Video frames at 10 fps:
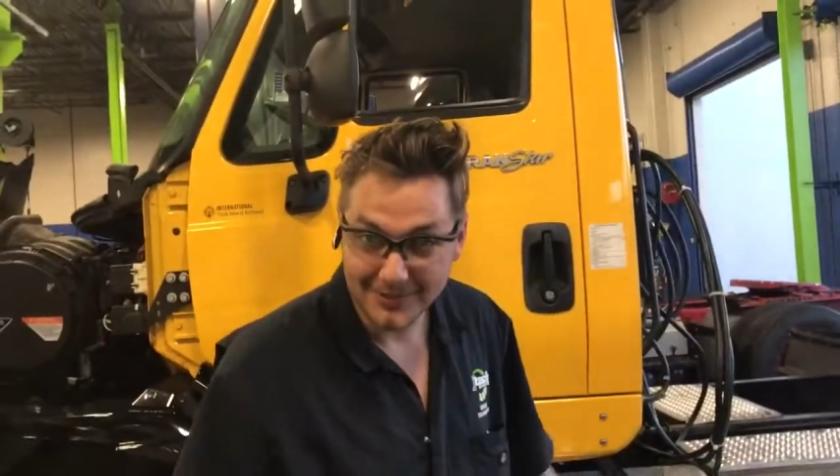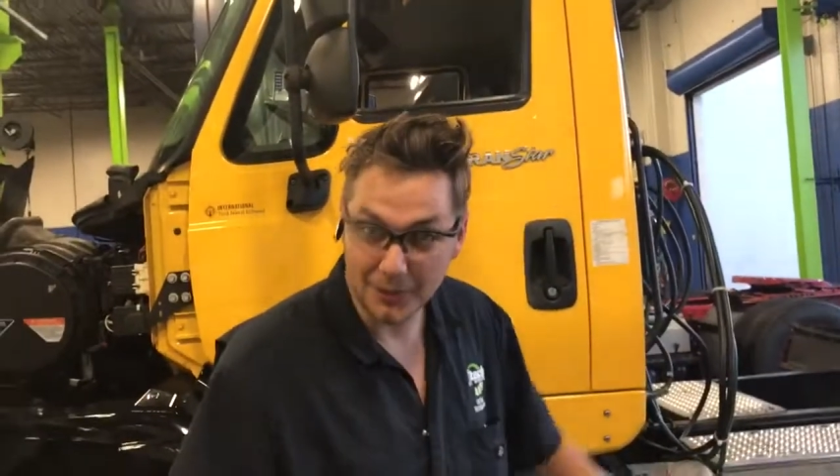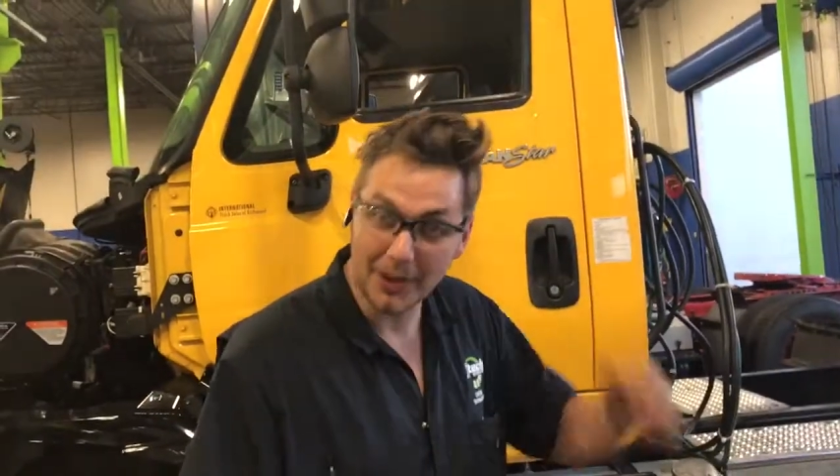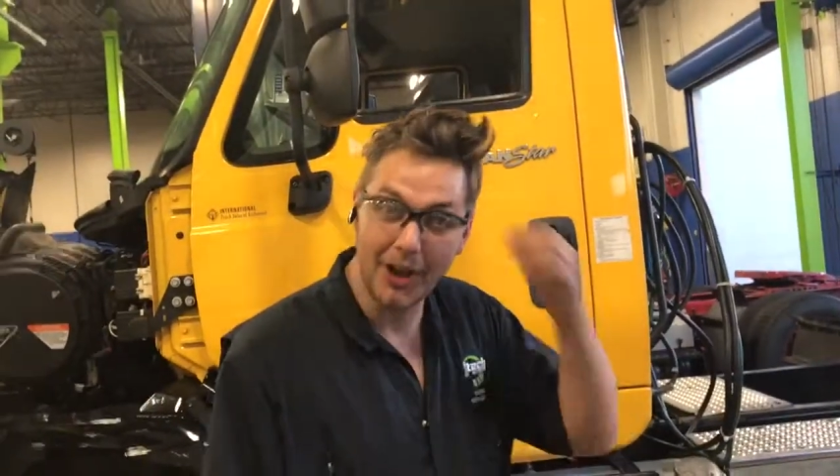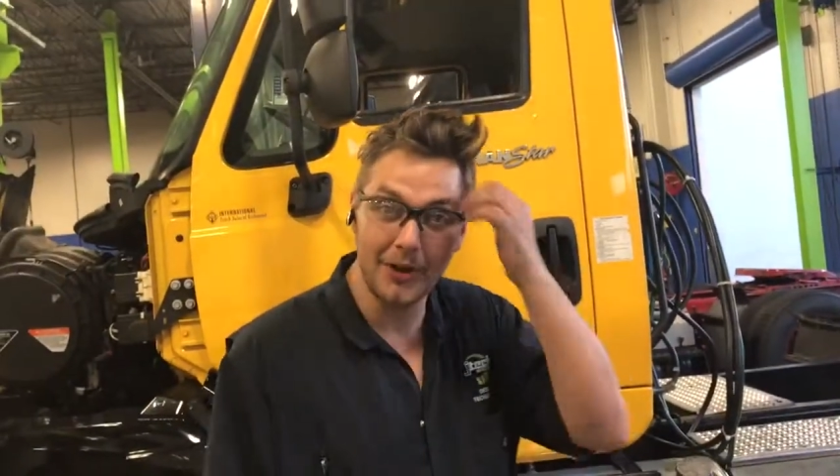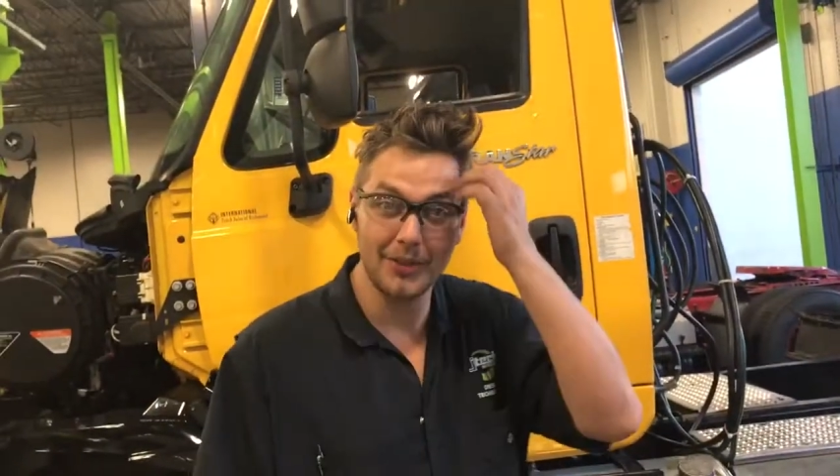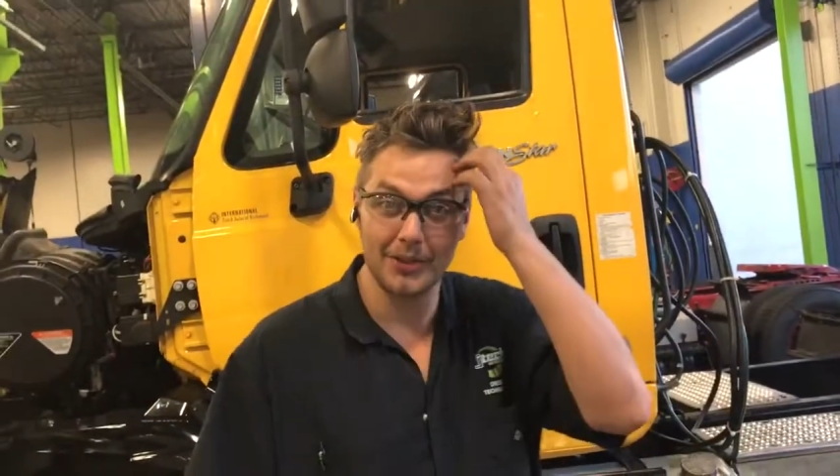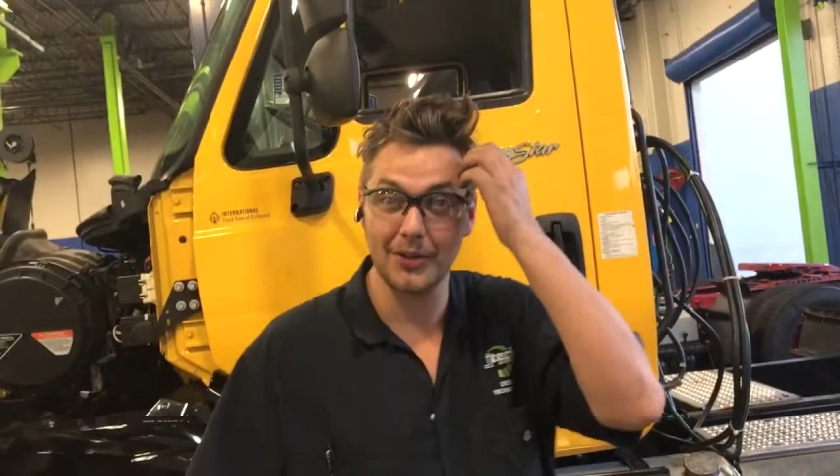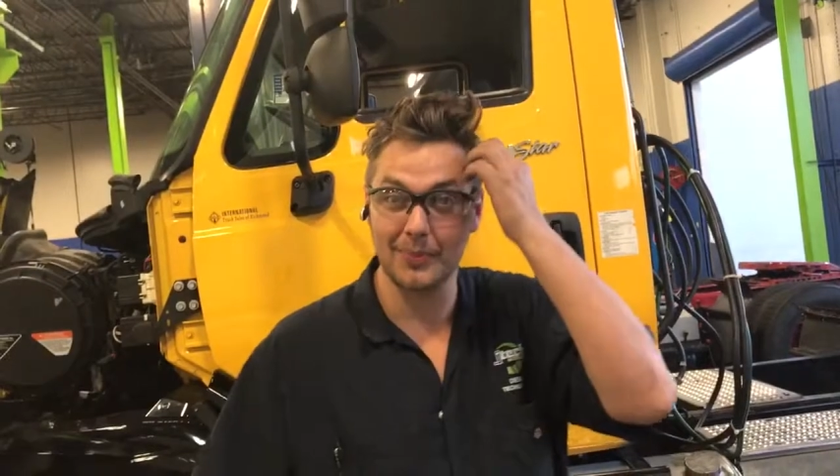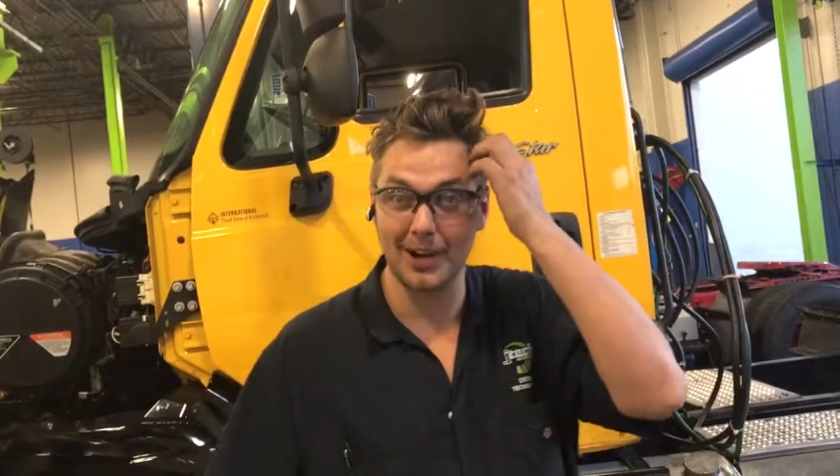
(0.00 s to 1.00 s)
So we're going to go
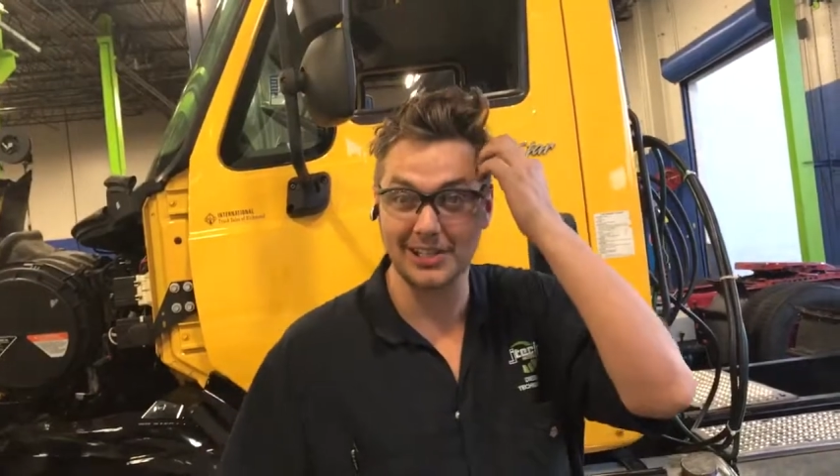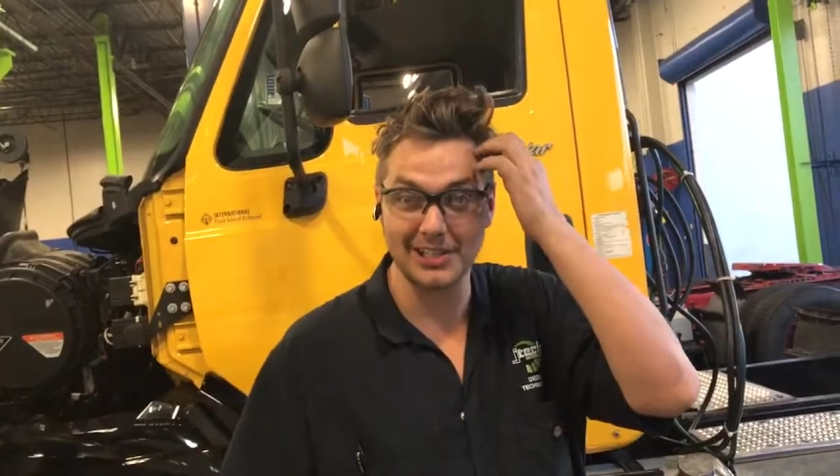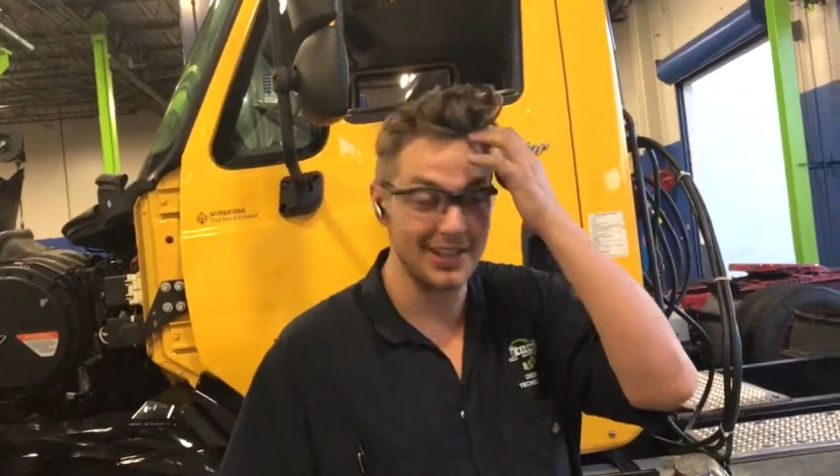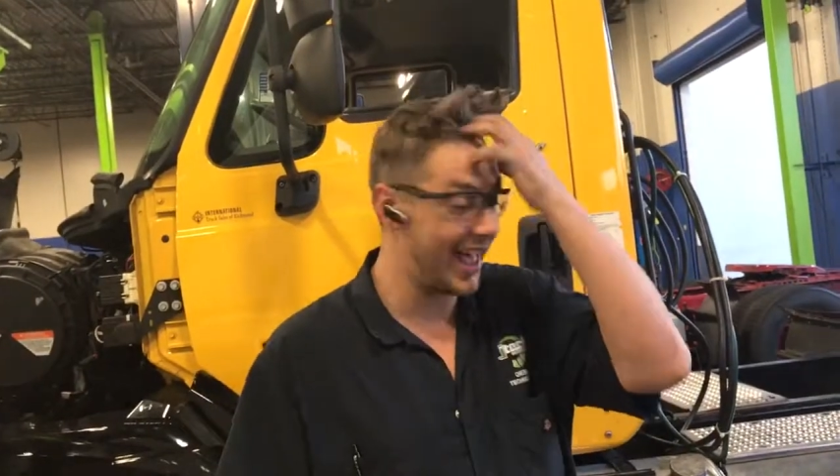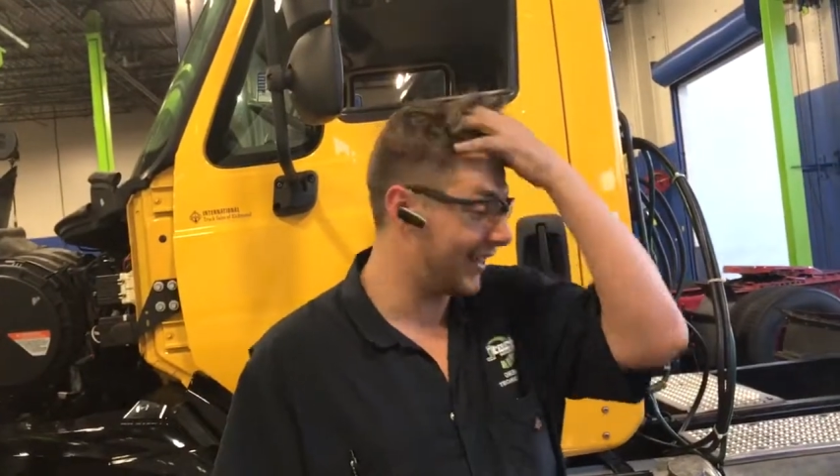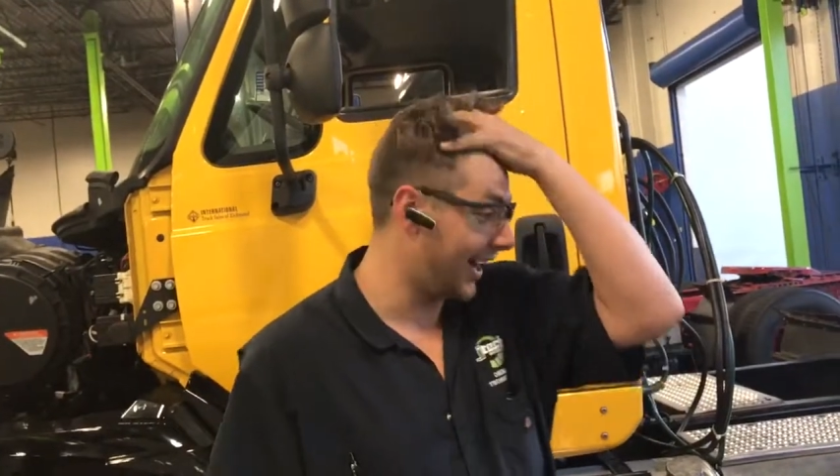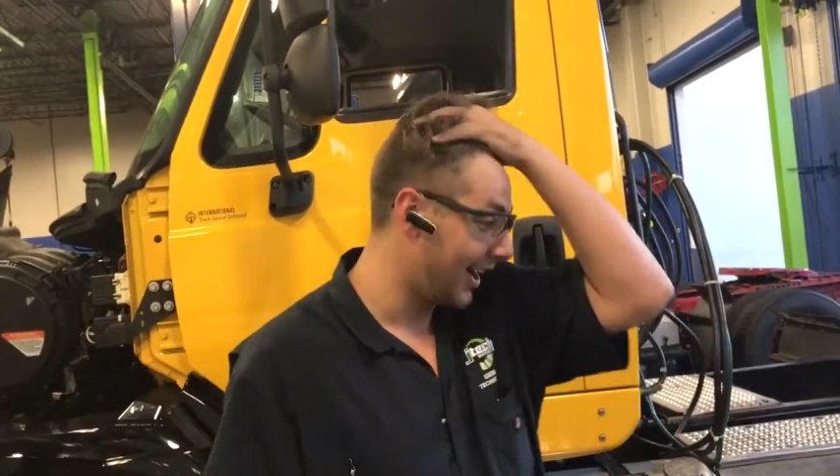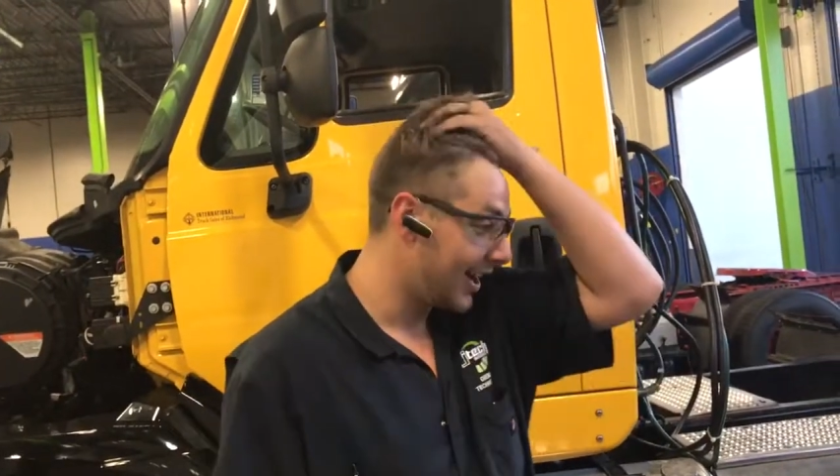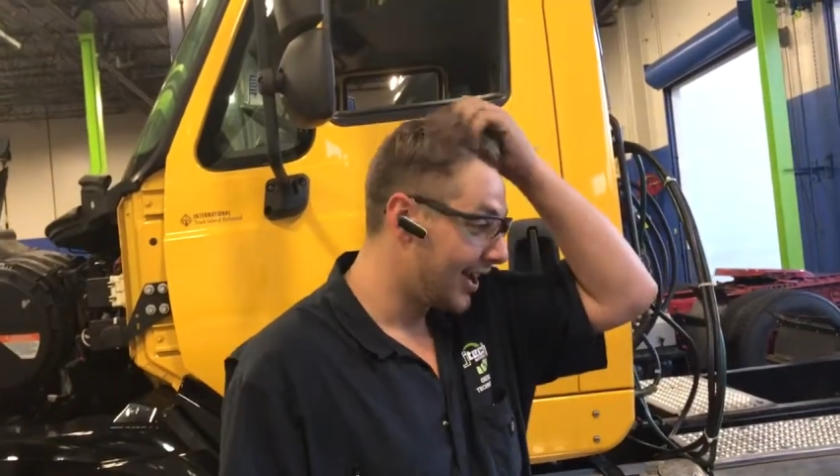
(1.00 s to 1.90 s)
through the process of that there.